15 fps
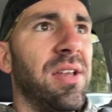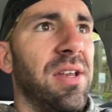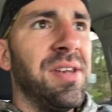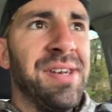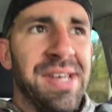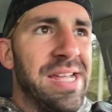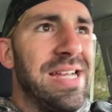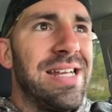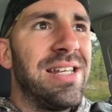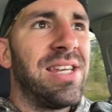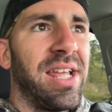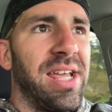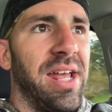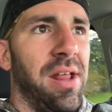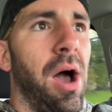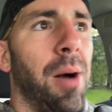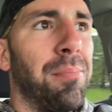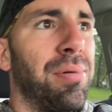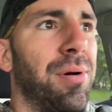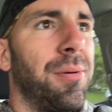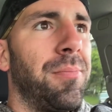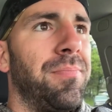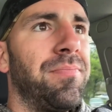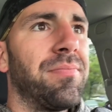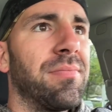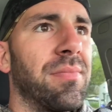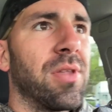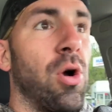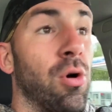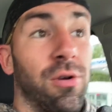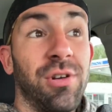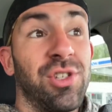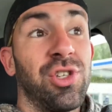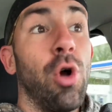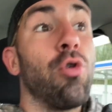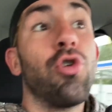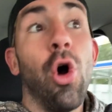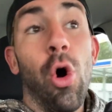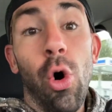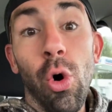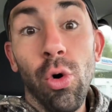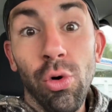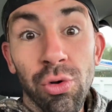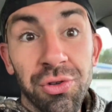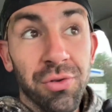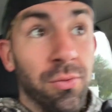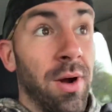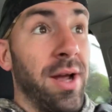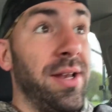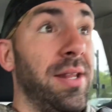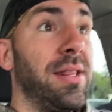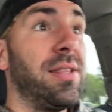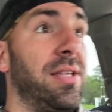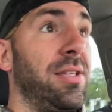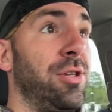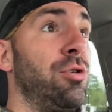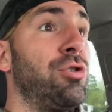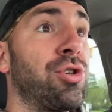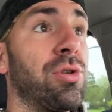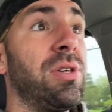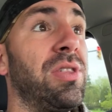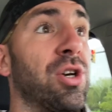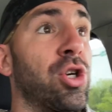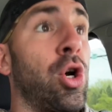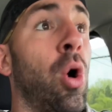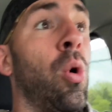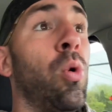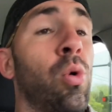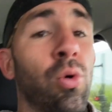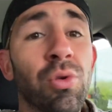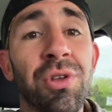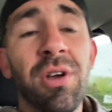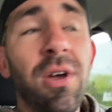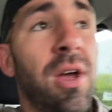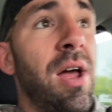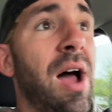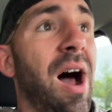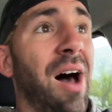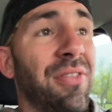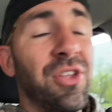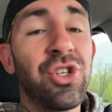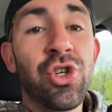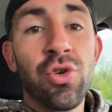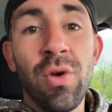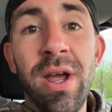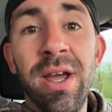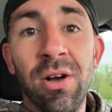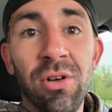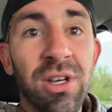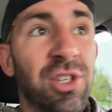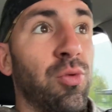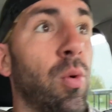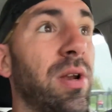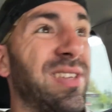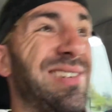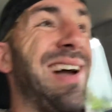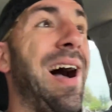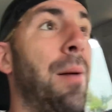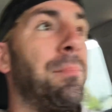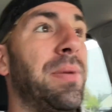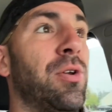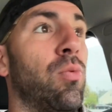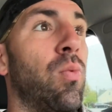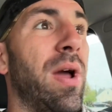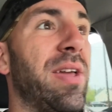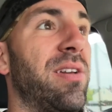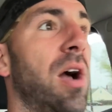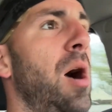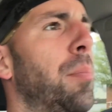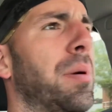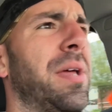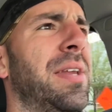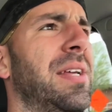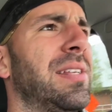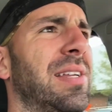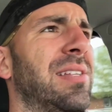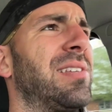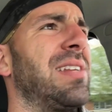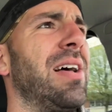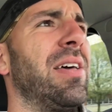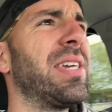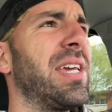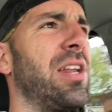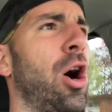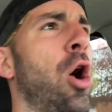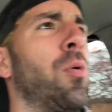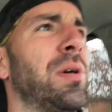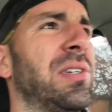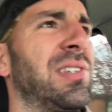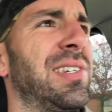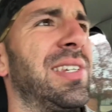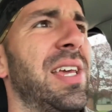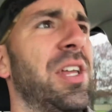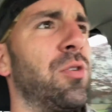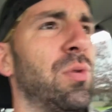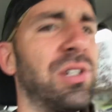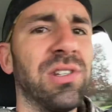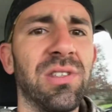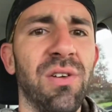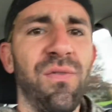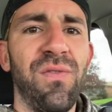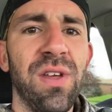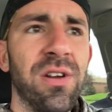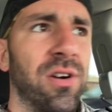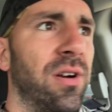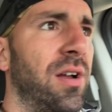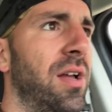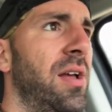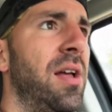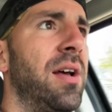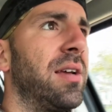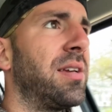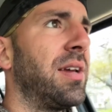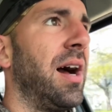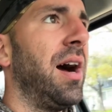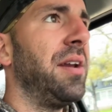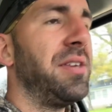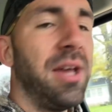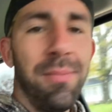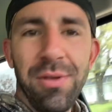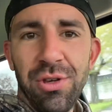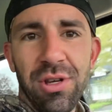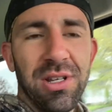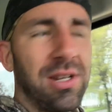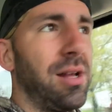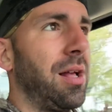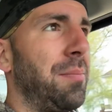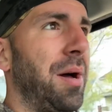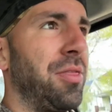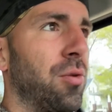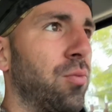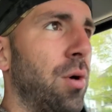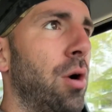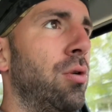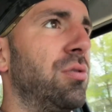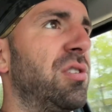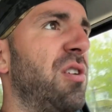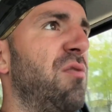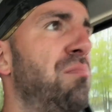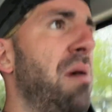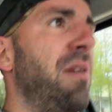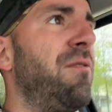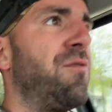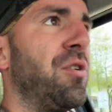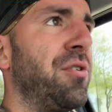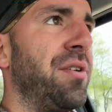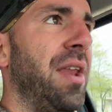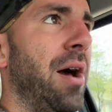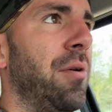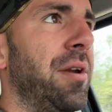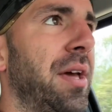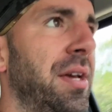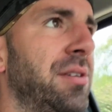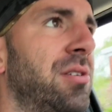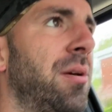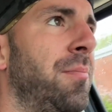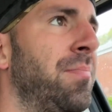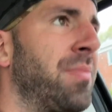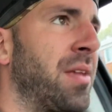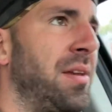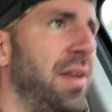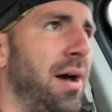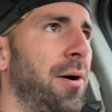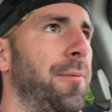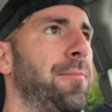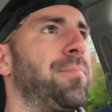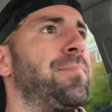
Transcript: need to get up or so cold, right? Usually the cold on the trail is what got me to wake up, and it, it's not like it always did, which is the fear. God, yep, you can tell I'm on the roads of Bedford nowadays. Now,